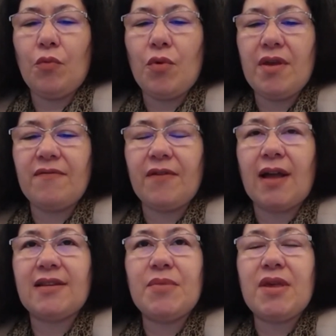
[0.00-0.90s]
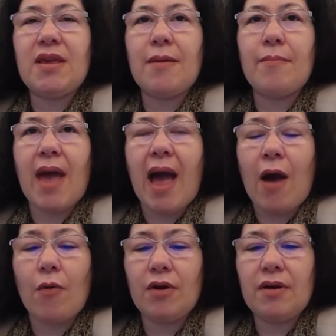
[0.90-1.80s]
we've got to be
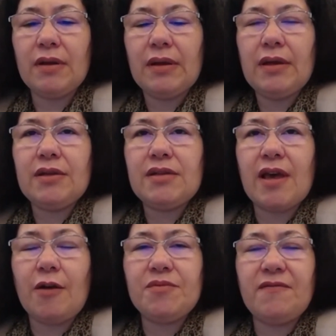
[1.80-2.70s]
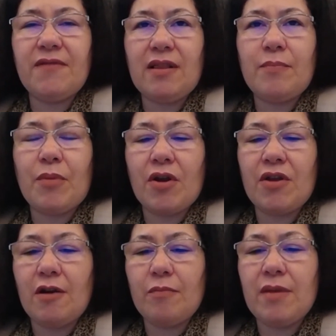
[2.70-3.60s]
empowered to help develop our
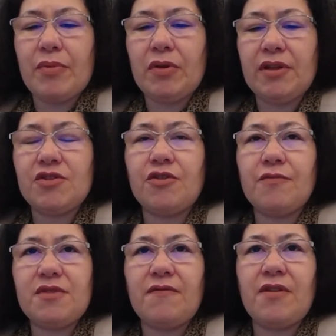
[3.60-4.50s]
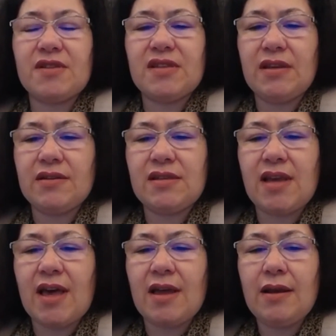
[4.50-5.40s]
young people in terms of their skill
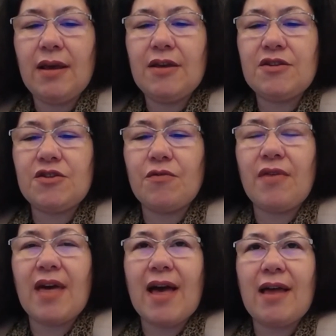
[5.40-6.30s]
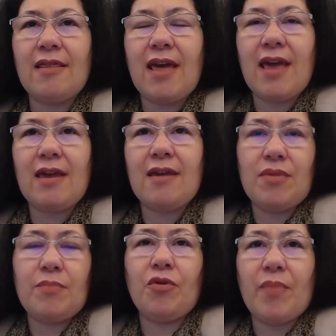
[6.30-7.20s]
set so that they can
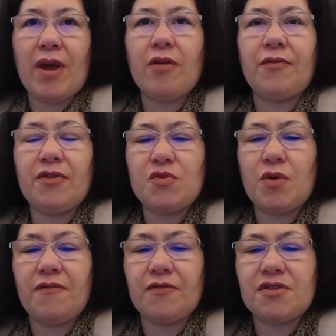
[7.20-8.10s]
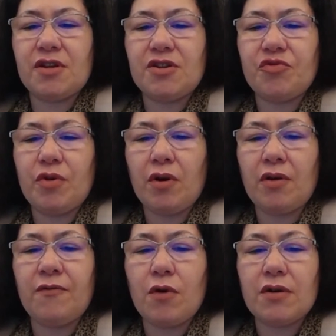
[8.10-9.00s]
be prepared for the 21st century
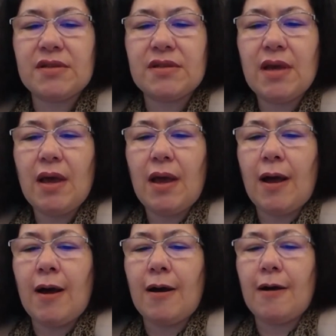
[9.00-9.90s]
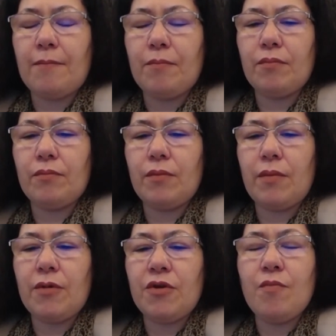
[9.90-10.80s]
workforce.
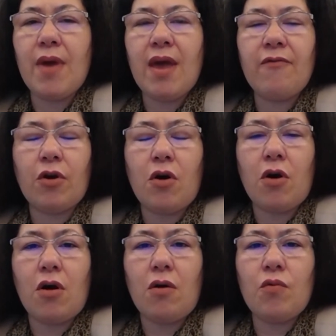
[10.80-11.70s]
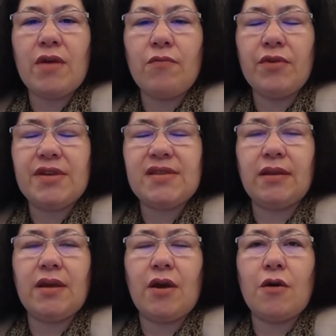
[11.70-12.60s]
You may recall we
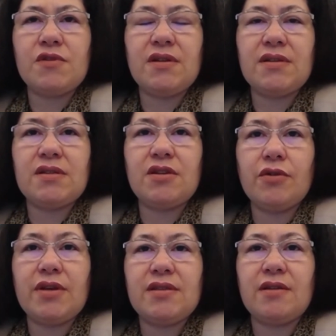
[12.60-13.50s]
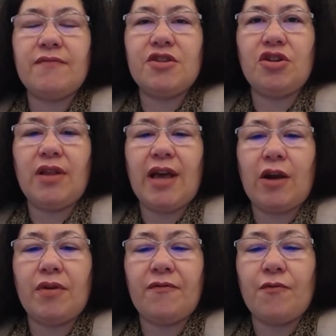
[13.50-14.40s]
recently hosted a series of digital
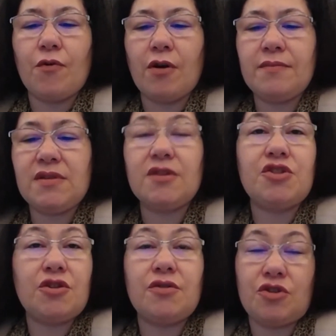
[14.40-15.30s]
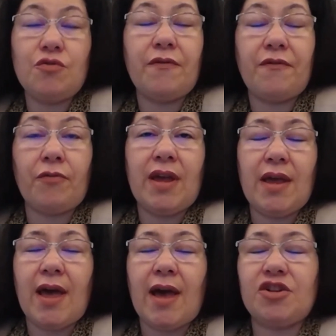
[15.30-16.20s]
equity forums, the two of
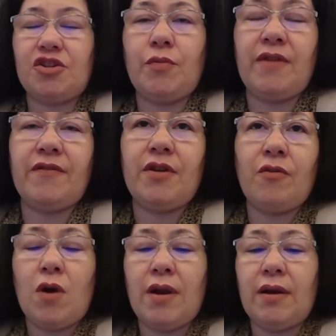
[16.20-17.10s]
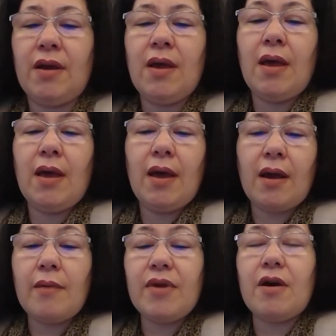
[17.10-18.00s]
3, actually. We have another one
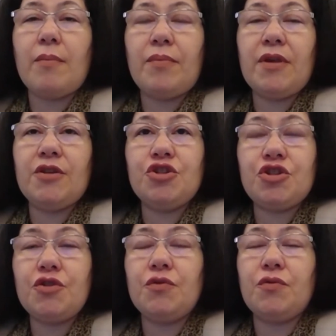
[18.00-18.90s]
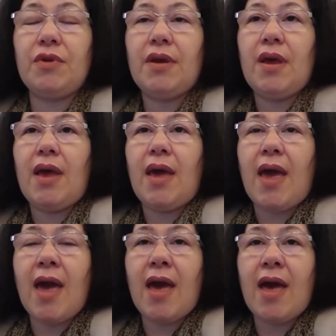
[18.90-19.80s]
coming up in June.
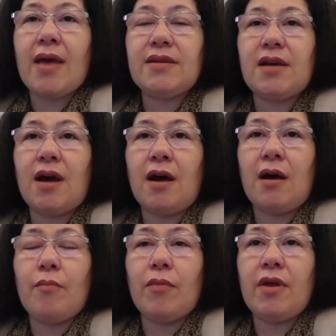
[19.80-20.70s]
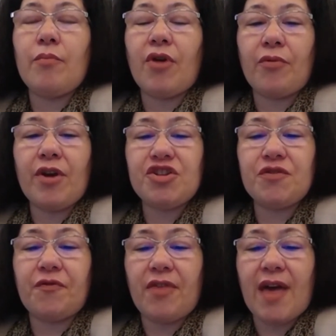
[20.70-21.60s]
And in
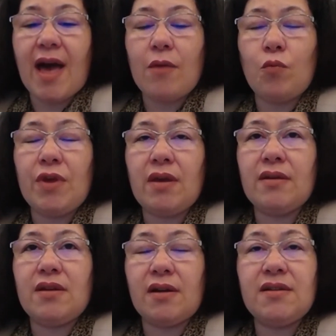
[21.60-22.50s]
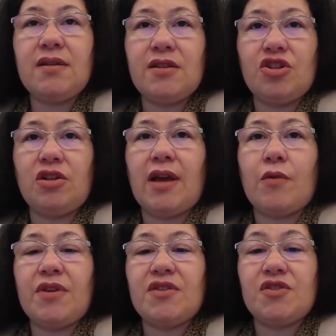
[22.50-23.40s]
preparation for that, we conducted a digital
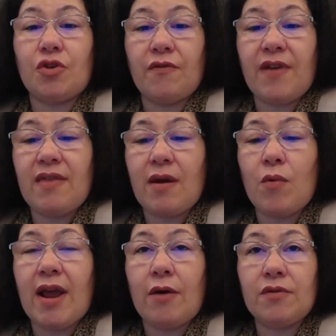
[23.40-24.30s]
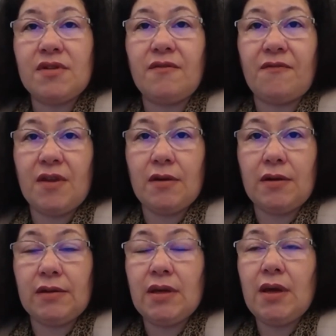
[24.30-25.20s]
equity survey that went out to the
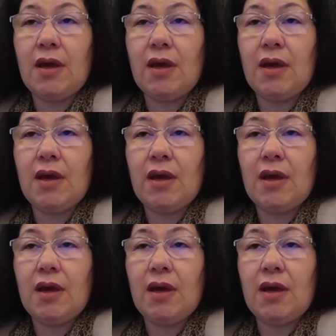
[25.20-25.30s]
field.